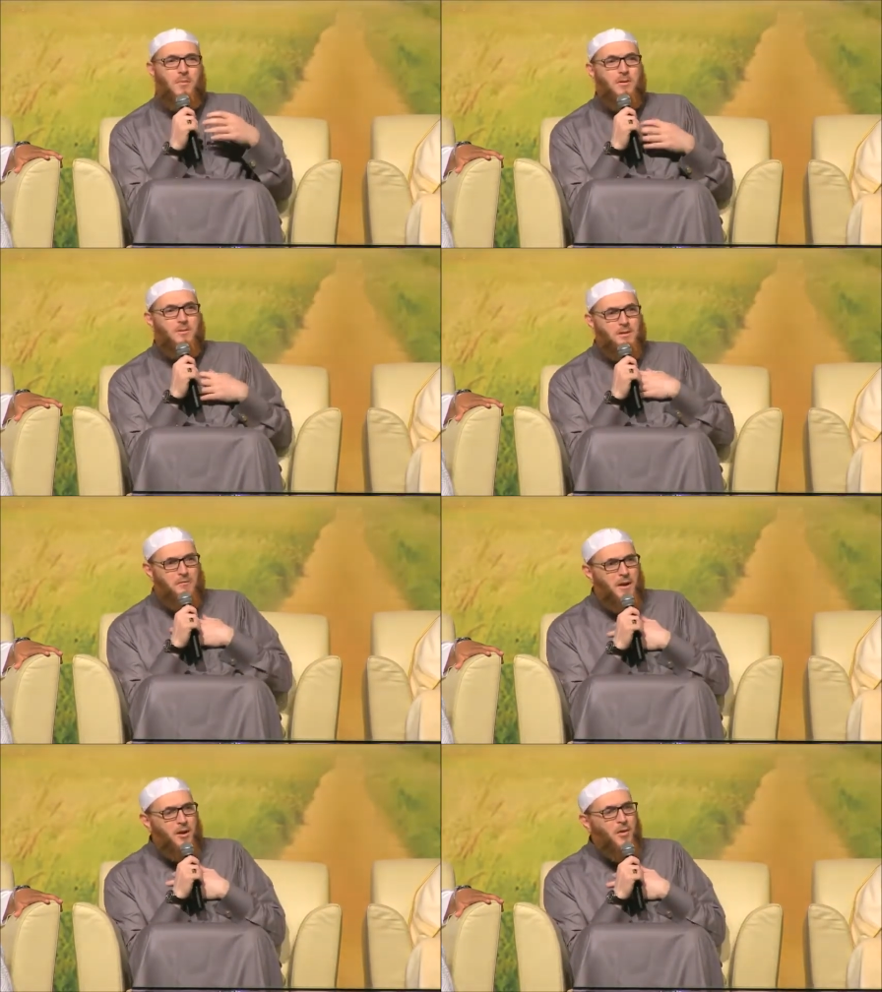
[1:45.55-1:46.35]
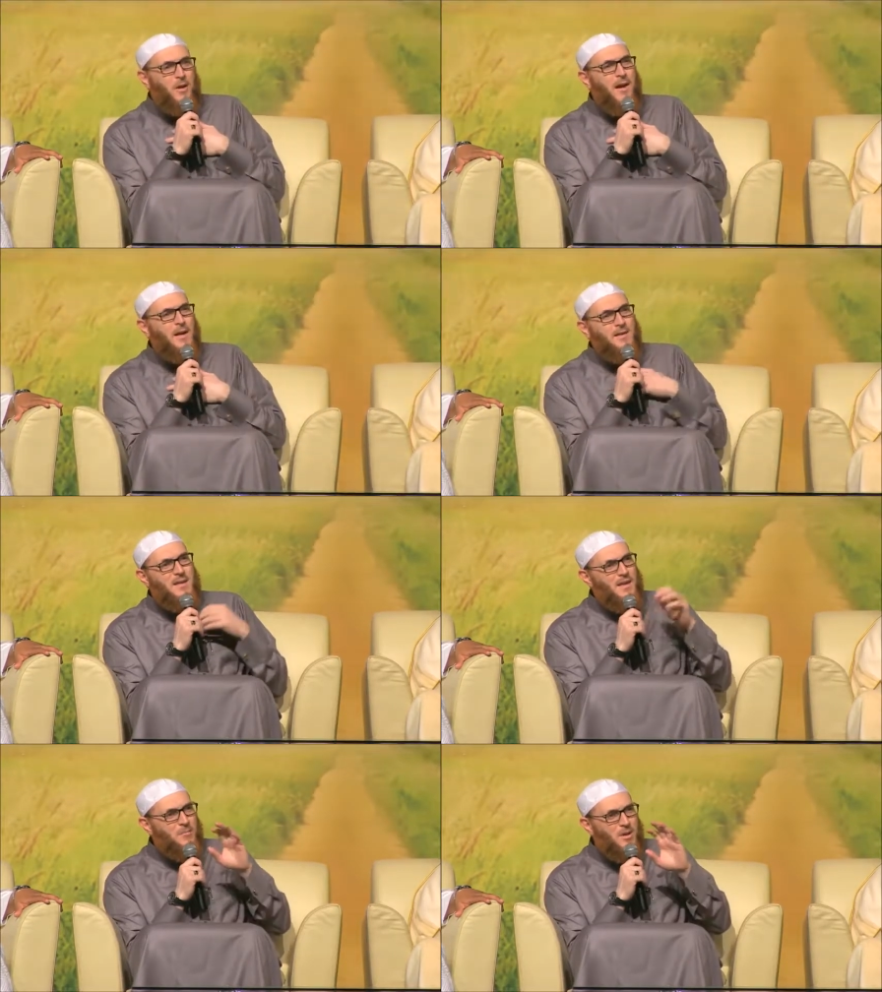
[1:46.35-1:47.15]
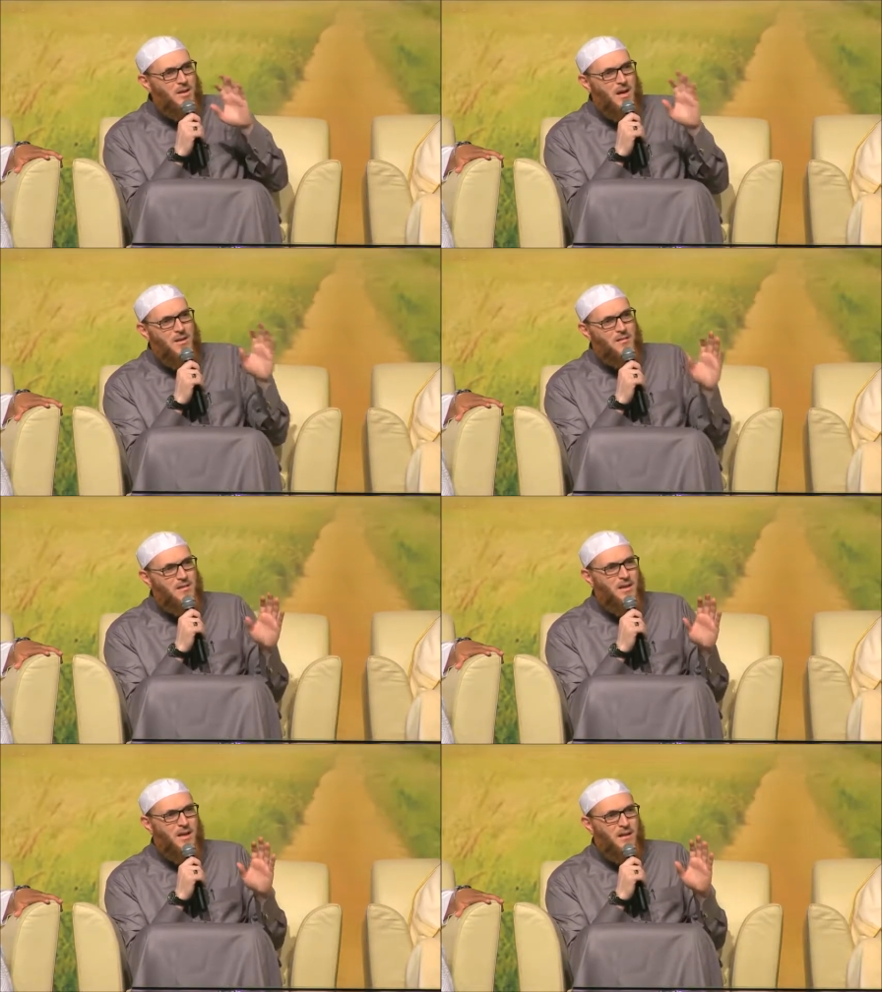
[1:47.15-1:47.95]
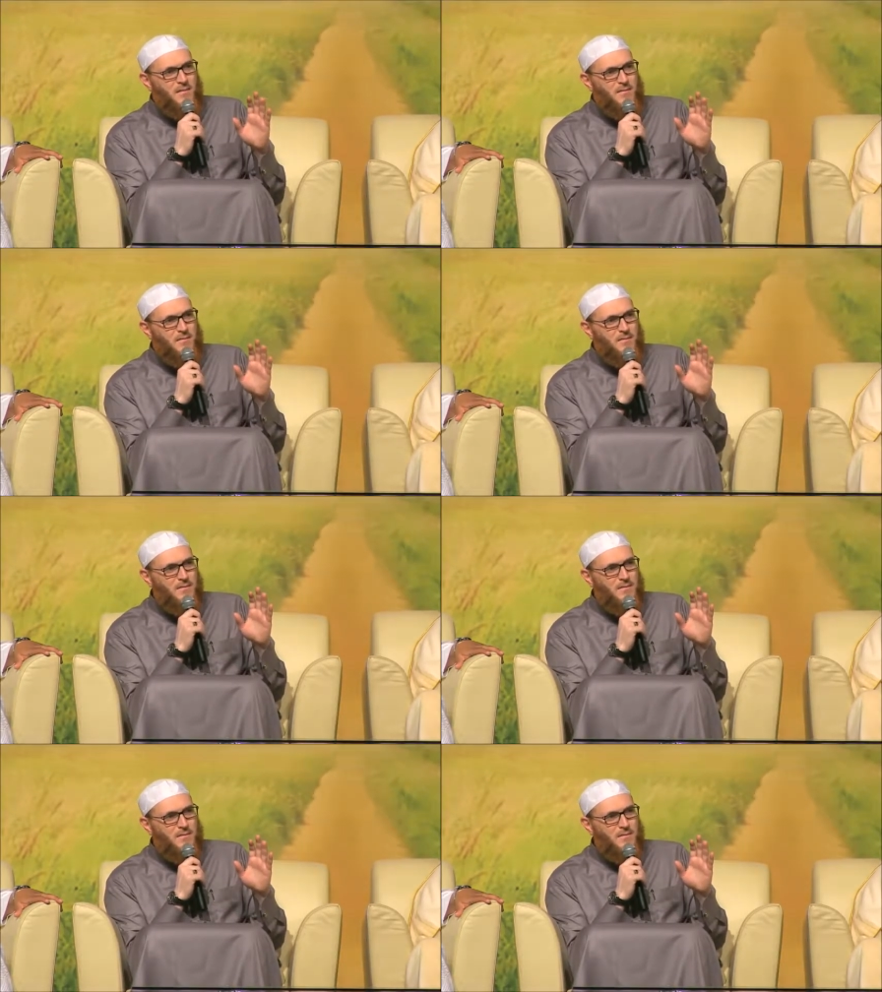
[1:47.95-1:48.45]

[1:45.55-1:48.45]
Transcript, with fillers: Because if I know anything about the unseen,